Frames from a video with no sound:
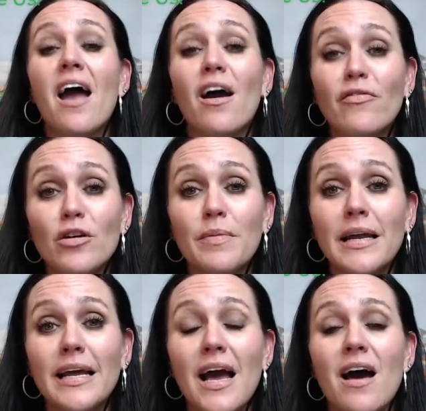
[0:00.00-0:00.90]

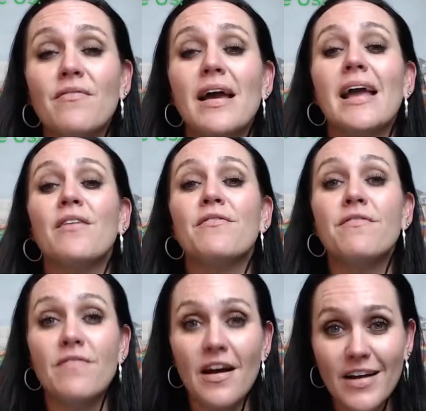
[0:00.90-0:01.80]
Everybody have a
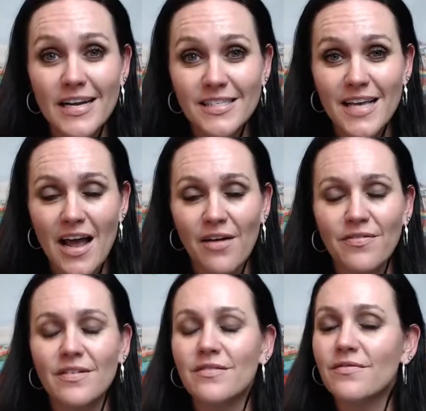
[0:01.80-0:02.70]
very
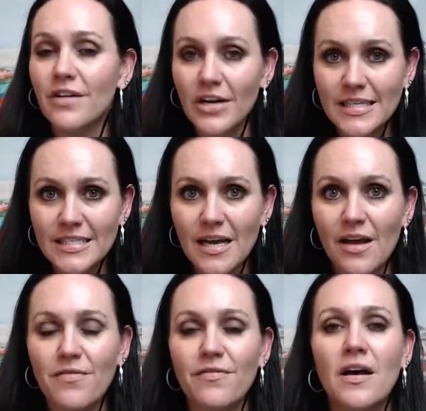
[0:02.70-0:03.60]
safe
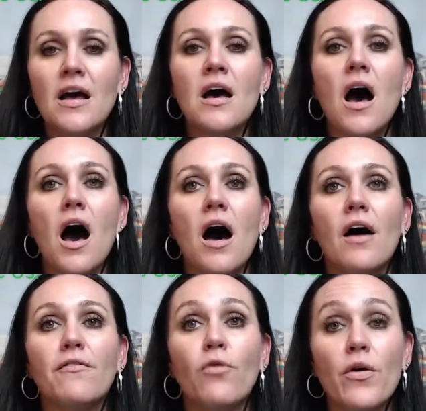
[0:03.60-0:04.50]

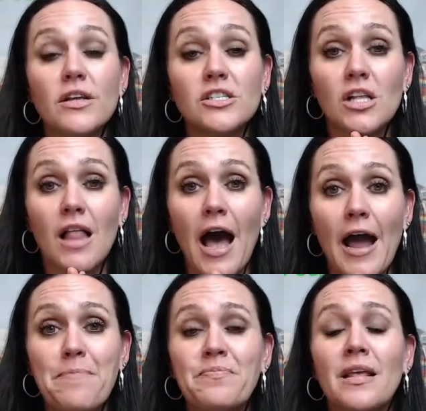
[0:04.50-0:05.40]
4th of
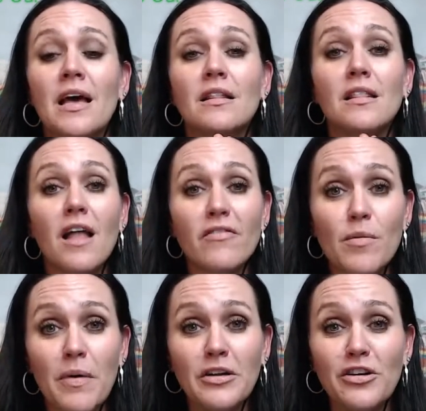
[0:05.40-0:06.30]
July. Love
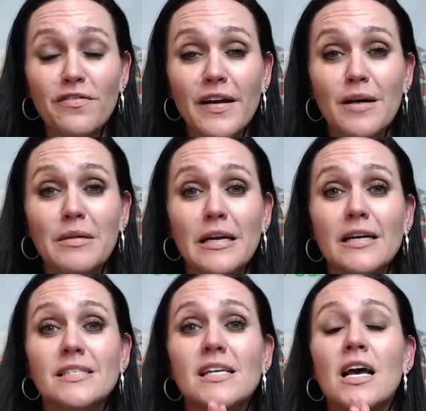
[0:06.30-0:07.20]
up on your
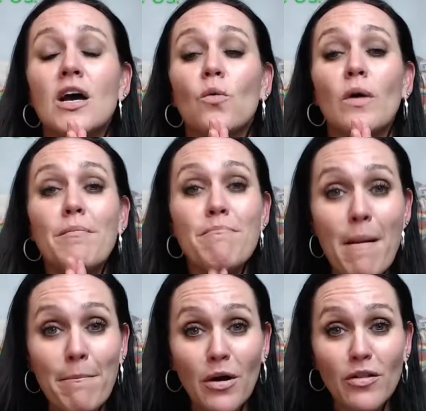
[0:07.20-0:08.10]
families.
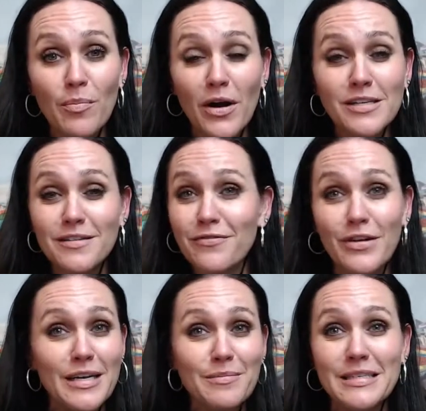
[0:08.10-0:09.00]
Remember, the price of
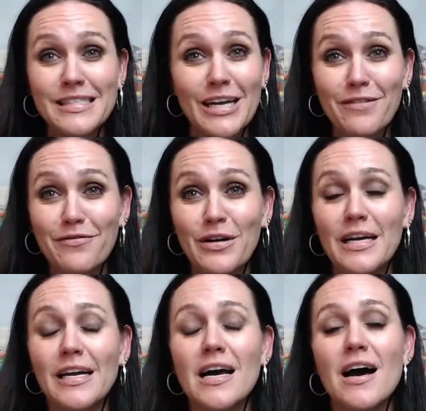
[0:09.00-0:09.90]
freedom is not
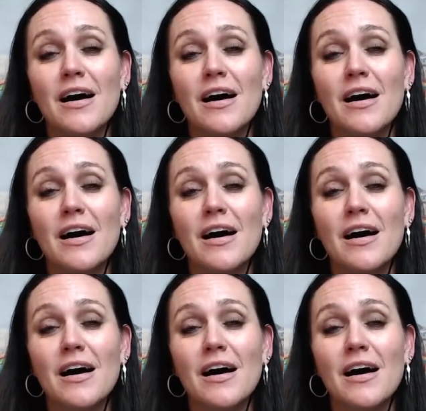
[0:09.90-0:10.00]
free.